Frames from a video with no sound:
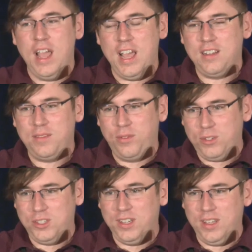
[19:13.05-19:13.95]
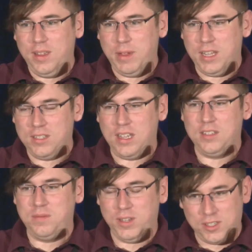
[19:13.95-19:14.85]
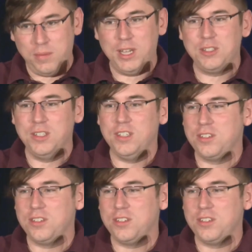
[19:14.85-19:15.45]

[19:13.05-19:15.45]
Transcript: And unfortunately, because as Victor mentioned,